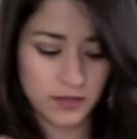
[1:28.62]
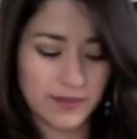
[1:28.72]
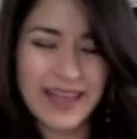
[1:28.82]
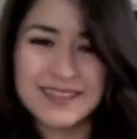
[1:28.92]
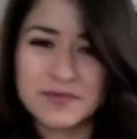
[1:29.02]

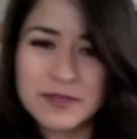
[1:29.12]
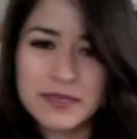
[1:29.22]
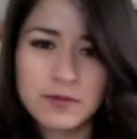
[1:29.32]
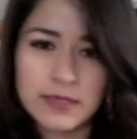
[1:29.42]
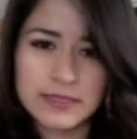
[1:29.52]
that's
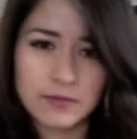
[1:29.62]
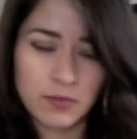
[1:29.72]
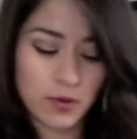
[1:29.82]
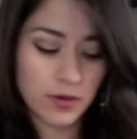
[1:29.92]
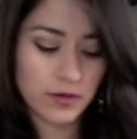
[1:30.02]
really what's
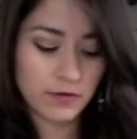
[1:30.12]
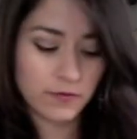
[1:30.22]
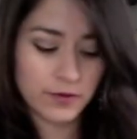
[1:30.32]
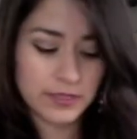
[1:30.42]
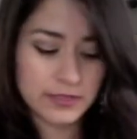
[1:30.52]
important
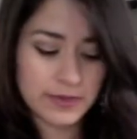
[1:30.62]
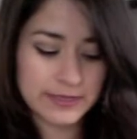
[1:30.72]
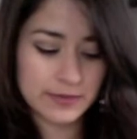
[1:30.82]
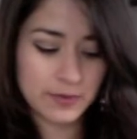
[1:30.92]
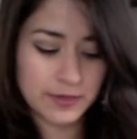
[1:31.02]
for this
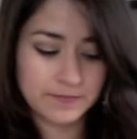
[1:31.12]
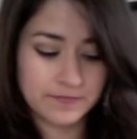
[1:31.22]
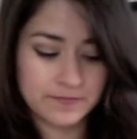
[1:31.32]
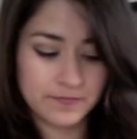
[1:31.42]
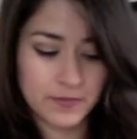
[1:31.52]
recipe.
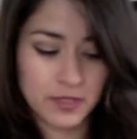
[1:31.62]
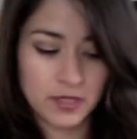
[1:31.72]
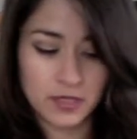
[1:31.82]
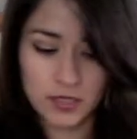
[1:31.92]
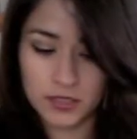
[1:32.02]

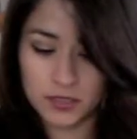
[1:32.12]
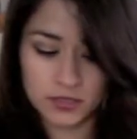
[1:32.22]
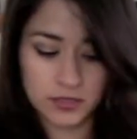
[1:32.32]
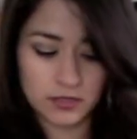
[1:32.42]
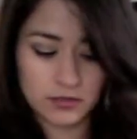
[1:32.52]

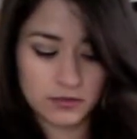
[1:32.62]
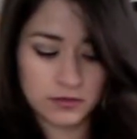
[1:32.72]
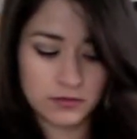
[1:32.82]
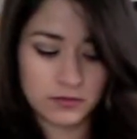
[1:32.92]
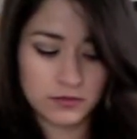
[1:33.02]
So
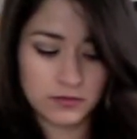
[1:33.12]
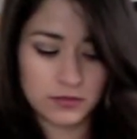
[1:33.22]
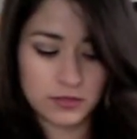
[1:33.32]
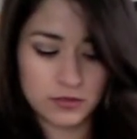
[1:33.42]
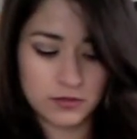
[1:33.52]

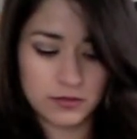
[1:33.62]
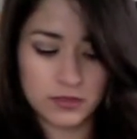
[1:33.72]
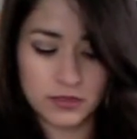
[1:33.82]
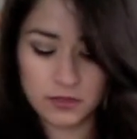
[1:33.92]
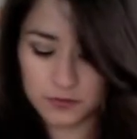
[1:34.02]
2
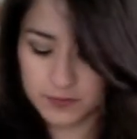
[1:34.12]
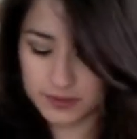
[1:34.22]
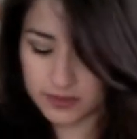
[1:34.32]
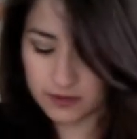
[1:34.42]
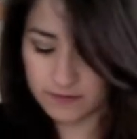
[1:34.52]

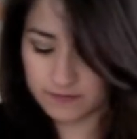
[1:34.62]
scoops,